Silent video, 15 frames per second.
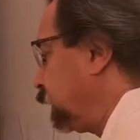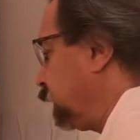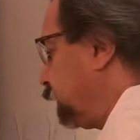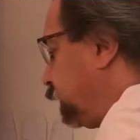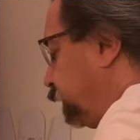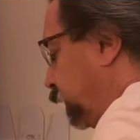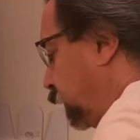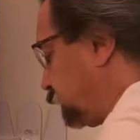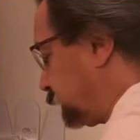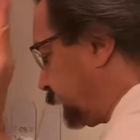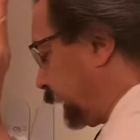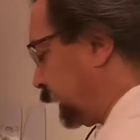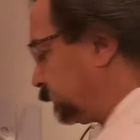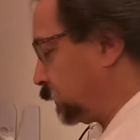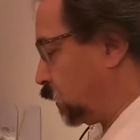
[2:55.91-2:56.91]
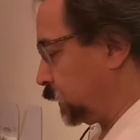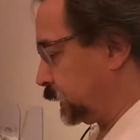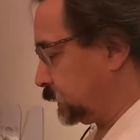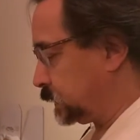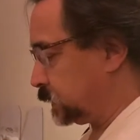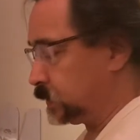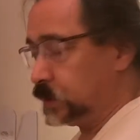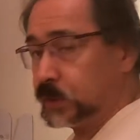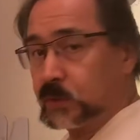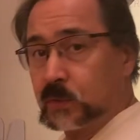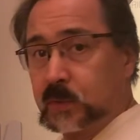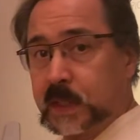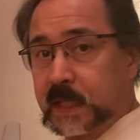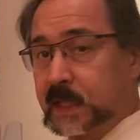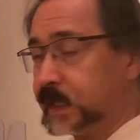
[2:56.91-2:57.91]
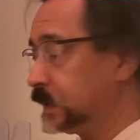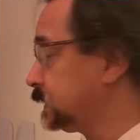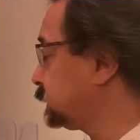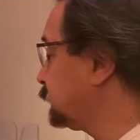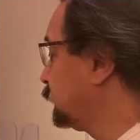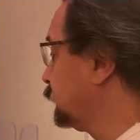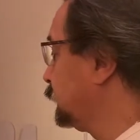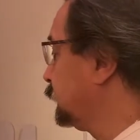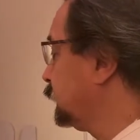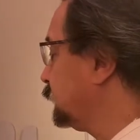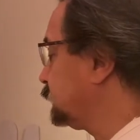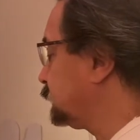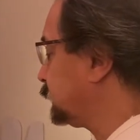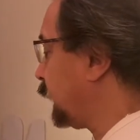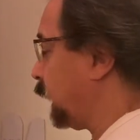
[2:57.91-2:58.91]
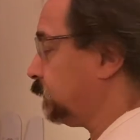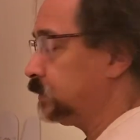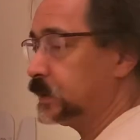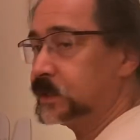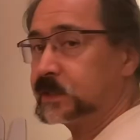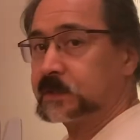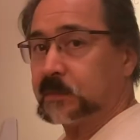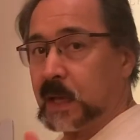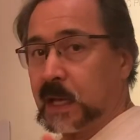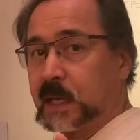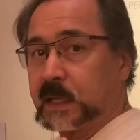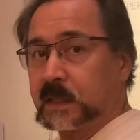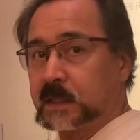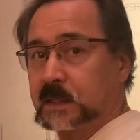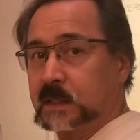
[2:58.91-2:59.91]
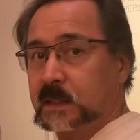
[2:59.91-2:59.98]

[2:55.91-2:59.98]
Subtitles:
the first thing I'm going to do is establish my